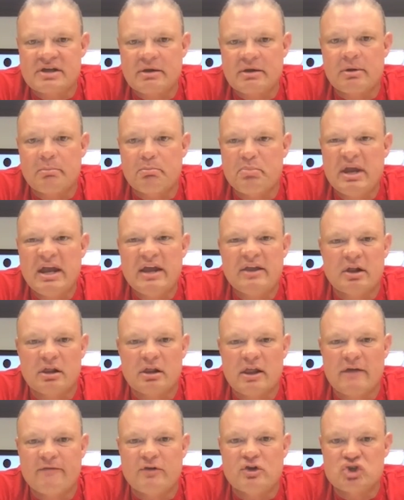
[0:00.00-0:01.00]
I would have beaten the
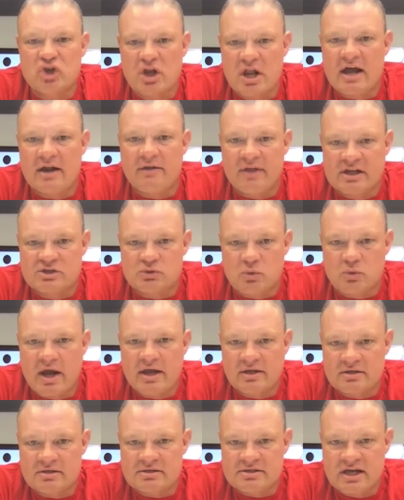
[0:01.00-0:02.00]
living out of it. That's why you
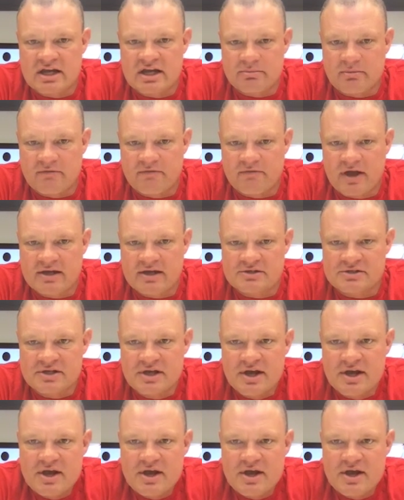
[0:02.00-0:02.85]
didn't say it to my face.